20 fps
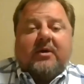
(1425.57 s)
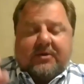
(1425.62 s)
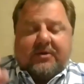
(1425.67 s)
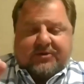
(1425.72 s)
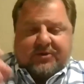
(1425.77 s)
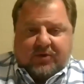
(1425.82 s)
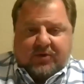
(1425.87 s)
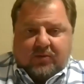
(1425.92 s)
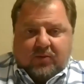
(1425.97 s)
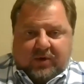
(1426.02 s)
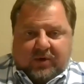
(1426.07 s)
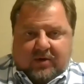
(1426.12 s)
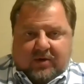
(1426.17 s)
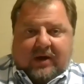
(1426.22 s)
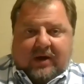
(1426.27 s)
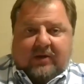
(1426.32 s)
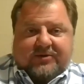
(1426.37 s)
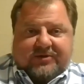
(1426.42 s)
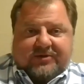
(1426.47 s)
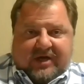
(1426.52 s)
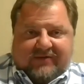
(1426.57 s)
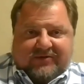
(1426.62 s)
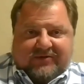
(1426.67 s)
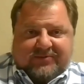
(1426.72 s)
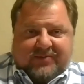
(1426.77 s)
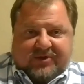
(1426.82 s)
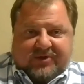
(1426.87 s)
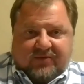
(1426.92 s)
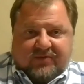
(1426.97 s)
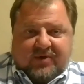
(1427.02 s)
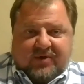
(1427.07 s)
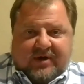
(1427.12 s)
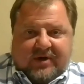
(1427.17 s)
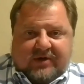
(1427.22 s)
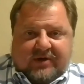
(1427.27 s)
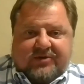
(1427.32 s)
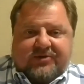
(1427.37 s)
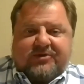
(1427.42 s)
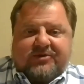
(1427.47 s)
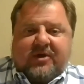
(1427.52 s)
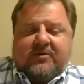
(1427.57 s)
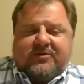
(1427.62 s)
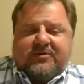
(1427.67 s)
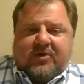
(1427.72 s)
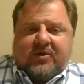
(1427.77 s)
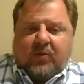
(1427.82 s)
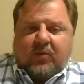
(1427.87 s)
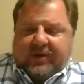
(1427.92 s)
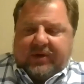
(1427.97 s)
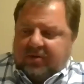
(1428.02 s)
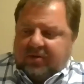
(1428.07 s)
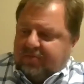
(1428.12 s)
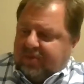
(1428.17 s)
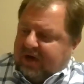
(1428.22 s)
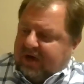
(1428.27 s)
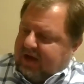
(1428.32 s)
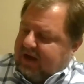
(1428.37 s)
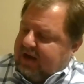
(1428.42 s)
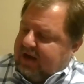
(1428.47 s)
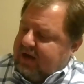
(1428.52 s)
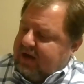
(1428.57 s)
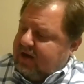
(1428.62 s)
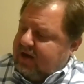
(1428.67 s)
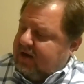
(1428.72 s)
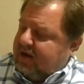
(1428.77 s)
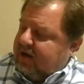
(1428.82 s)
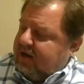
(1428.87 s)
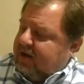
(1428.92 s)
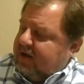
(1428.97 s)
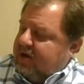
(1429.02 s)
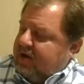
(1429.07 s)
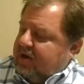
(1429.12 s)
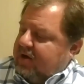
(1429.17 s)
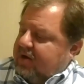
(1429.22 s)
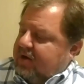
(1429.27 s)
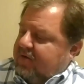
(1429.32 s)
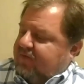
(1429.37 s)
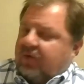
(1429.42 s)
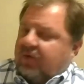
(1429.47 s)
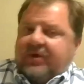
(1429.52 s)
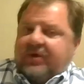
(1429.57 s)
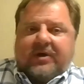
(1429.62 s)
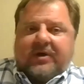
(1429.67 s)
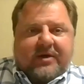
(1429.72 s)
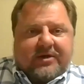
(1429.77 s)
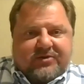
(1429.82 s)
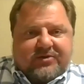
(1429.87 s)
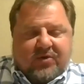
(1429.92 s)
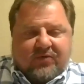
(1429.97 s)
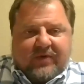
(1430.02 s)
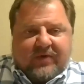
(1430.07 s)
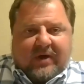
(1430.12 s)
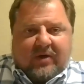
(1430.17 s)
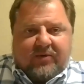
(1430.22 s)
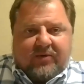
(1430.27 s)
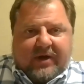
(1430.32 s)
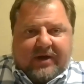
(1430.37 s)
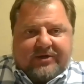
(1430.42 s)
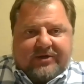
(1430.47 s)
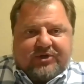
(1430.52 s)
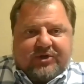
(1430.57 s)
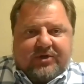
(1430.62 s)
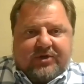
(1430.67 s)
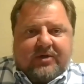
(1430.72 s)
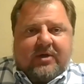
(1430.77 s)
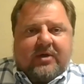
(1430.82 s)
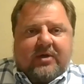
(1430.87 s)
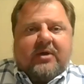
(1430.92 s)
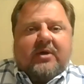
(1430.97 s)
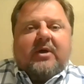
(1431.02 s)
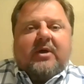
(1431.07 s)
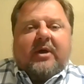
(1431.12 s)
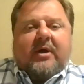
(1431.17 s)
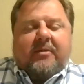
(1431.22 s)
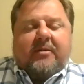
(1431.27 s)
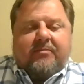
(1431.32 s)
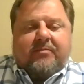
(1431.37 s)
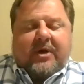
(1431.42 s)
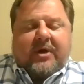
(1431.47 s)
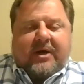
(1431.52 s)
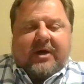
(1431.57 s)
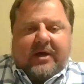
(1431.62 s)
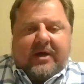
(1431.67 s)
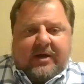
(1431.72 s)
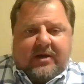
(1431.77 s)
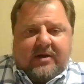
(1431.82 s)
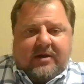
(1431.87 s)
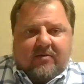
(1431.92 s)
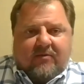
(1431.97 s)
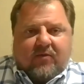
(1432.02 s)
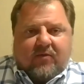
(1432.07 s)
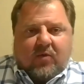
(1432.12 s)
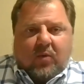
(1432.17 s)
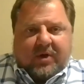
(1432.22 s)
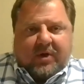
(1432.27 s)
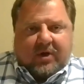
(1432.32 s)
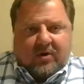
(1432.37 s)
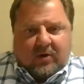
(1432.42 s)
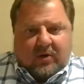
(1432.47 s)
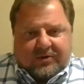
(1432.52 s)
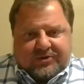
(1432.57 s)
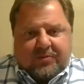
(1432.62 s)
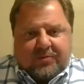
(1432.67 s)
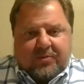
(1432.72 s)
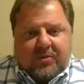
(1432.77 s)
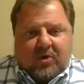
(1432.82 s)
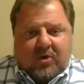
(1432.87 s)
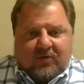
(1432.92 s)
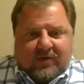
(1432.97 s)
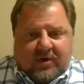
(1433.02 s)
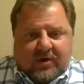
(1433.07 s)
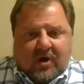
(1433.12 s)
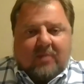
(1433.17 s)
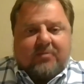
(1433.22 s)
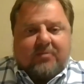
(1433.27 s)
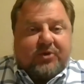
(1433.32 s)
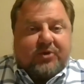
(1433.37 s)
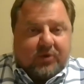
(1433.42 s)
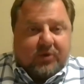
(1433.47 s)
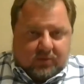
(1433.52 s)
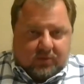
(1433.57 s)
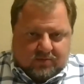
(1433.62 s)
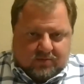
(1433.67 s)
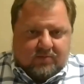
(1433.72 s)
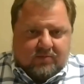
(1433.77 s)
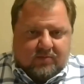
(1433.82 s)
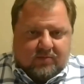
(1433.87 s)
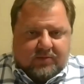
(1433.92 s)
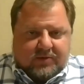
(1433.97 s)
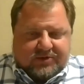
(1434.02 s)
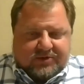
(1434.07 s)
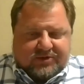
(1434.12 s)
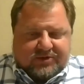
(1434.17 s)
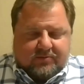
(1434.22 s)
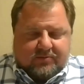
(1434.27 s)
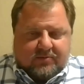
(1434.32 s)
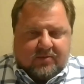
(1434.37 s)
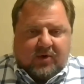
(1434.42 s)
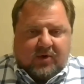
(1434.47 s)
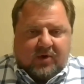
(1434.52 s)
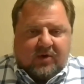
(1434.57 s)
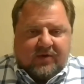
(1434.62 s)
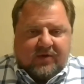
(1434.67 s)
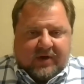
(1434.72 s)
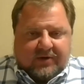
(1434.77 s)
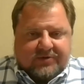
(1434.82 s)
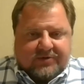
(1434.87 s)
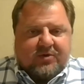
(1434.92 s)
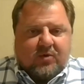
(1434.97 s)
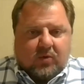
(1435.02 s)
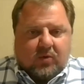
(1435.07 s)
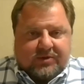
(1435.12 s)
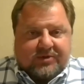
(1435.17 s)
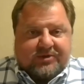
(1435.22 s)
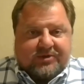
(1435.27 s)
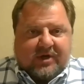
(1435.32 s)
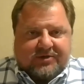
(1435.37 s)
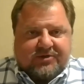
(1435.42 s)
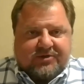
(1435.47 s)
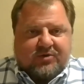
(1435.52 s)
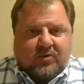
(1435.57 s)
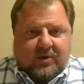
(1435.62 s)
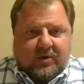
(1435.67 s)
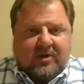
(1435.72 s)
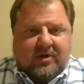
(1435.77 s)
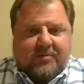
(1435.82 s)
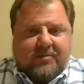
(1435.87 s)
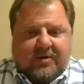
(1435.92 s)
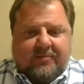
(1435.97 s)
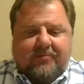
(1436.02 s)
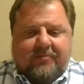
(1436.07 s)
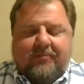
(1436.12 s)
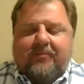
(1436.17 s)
so that we outside of a special flood hazard zone, so that we can pay for the additional foundation and pay for what it costs to move it up to the 30,000 or the statutory limit?